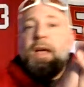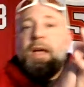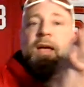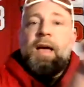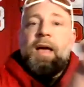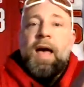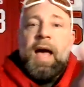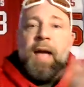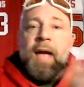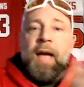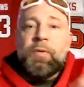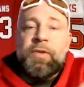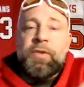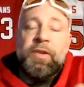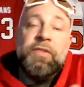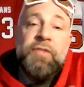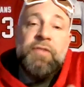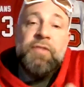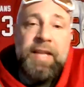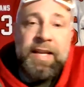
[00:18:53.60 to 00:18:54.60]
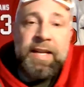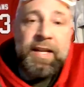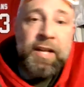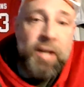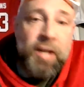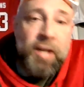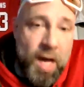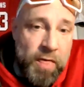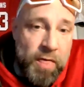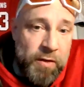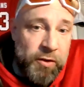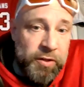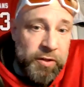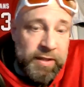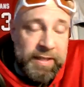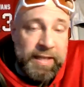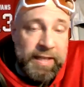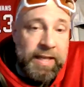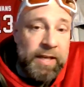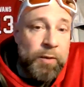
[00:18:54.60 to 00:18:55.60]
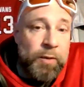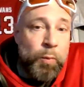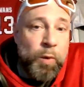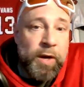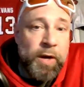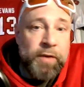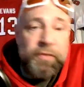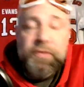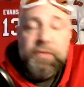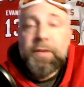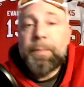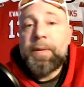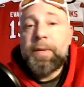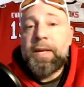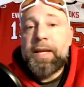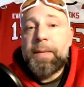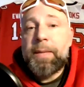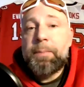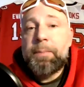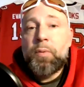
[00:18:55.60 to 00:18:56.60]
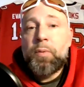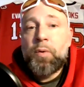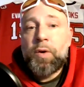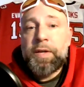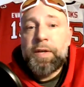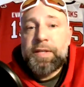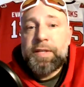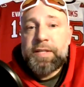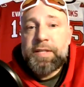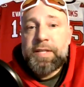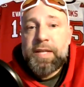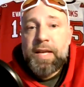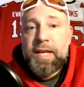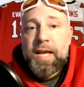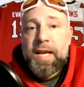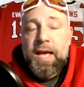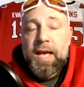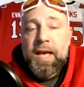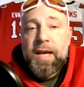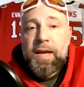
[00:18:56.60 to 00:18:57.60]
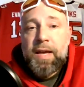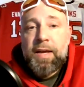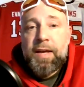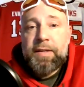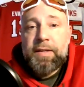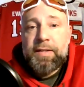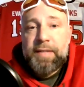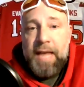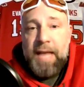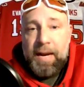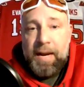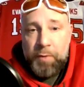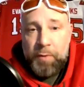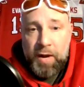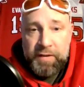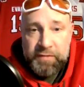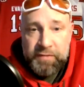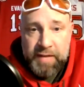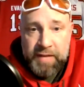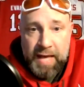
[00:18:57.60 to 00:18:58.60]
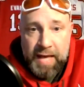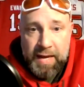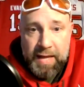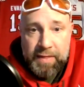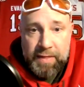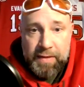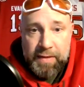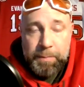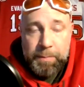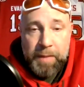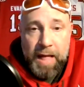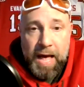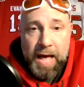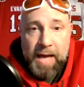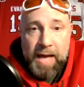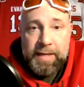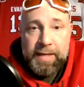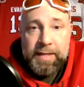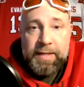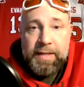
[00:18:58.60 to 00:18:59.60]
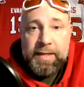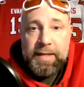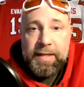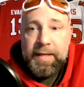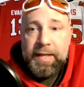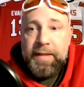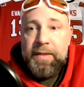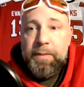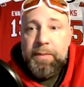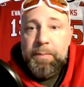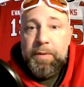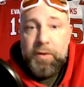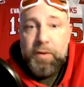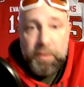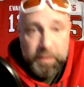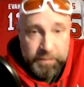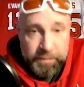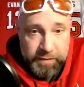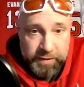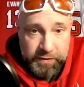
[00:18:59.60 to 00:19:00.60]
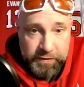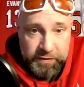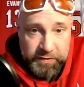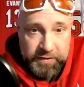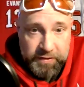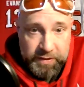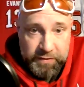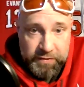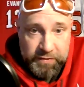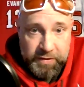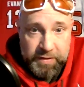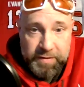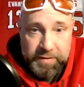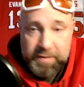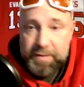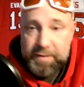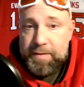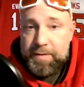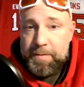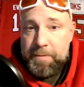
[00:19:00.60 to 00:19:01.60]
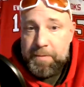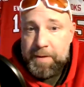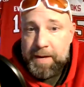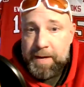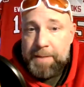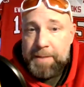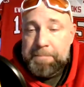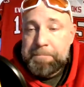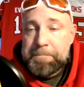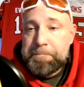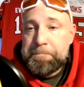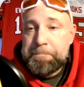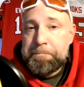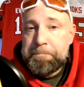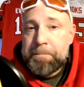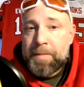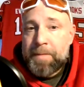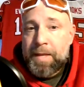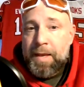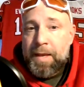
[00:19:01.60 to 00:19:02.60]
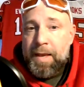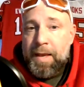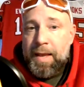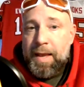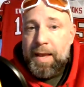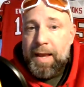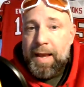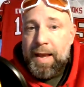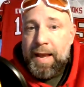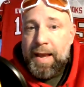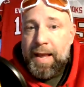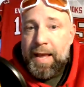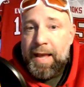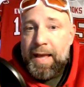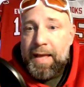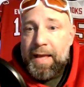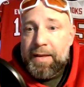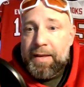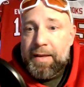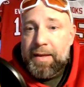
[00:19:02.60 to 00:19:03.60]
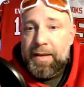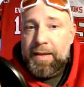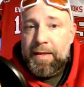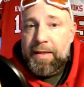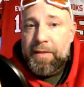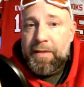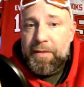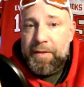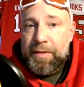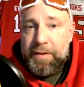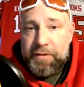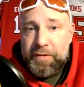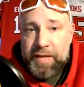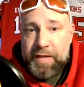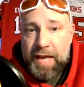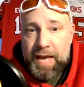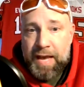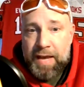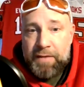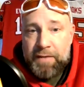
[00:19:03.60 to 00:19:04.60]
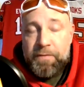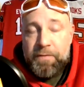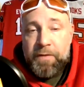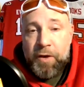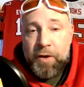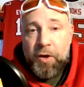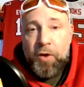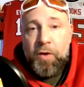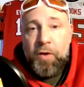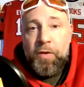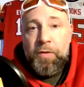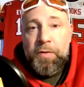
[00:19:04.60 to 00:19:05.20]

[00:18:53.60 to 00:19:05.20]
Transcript: I was in another league where somebody put Dak Prescott on the block in the middle of this season. Okay. And this guy fell